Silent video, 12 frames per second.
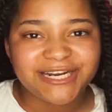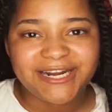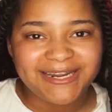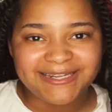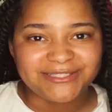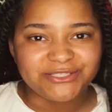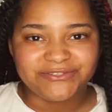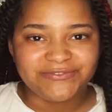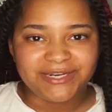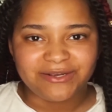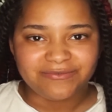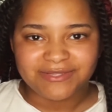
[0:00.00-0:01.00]
turning into a
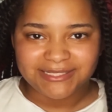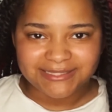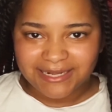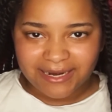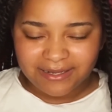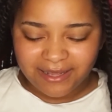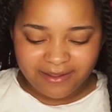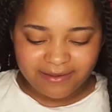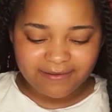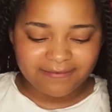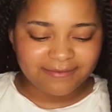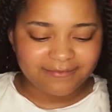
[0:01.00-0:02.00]
video of things that I like.
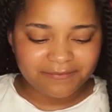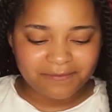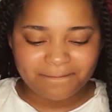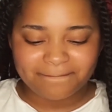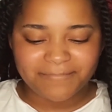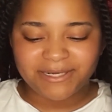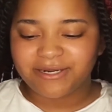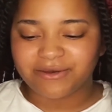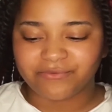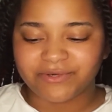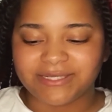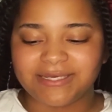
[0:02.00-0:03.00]
But
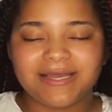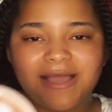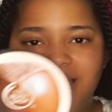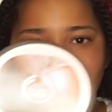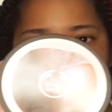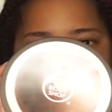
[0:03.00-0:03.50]
no, really, I